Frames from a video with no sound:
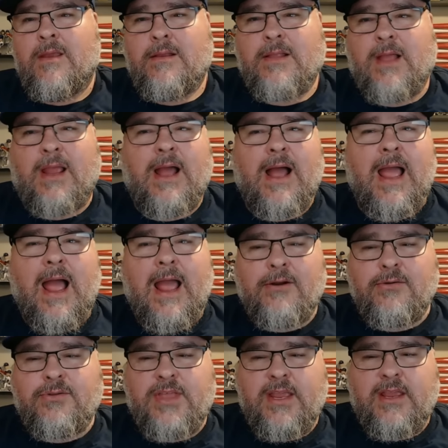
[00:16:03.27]
like, I
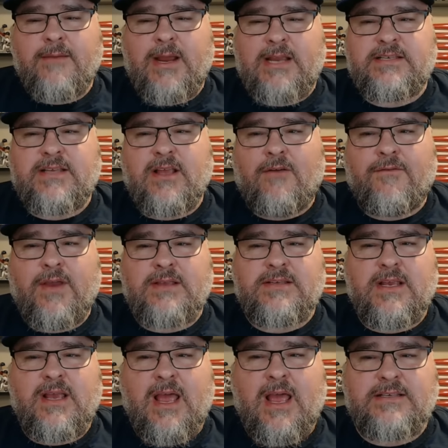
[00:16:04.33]
don't think of myself as
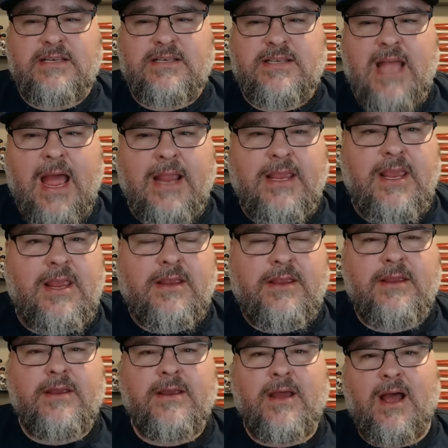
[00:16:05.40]
a stat
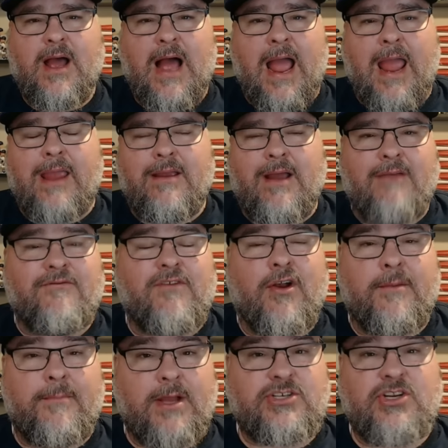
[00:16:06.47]
geek. I
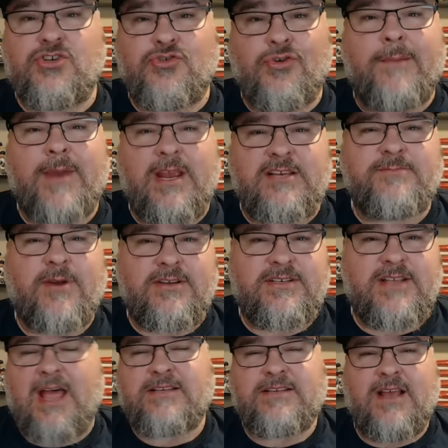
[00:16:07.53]
very much enjoy baseball
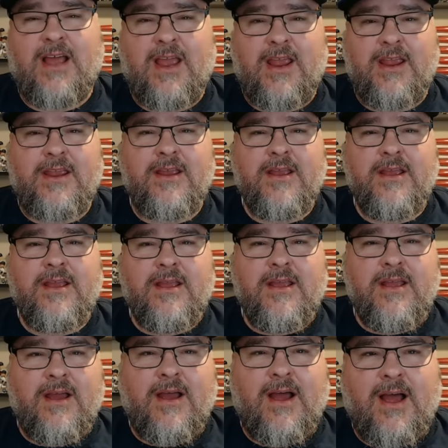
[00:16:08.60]
stats.
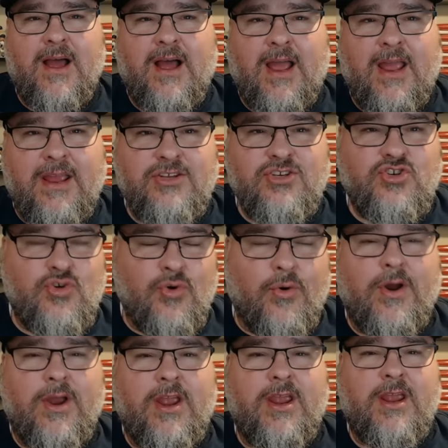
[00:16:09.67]
I
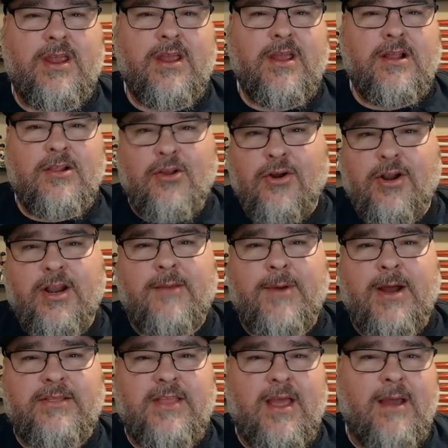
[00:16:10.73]
enjoy learning
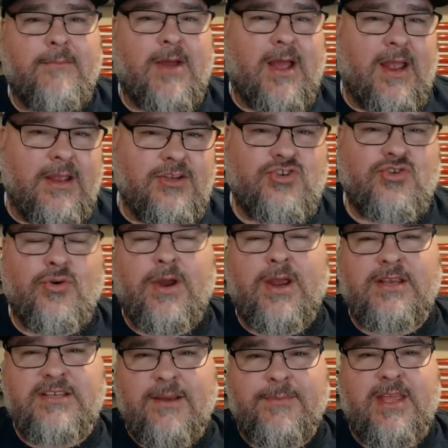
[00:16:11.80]
about them. I enjoy
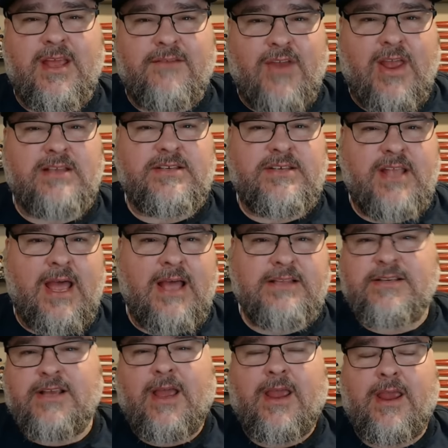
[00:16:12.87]
some of the advanced
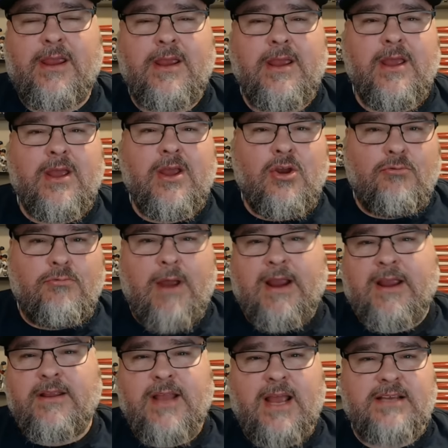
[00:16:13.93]
stats. I
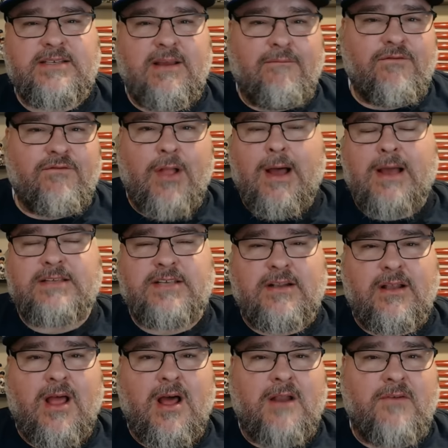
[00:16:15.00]
recognize some flaws in
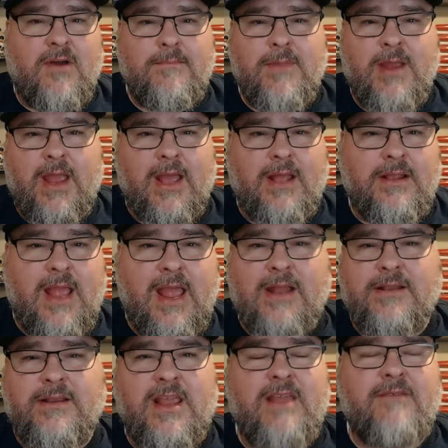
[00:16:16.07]
a lot of them.
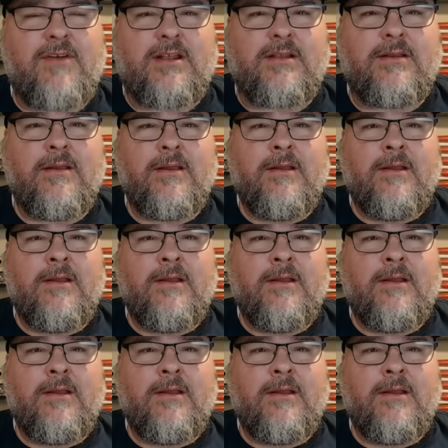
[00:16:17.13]
And even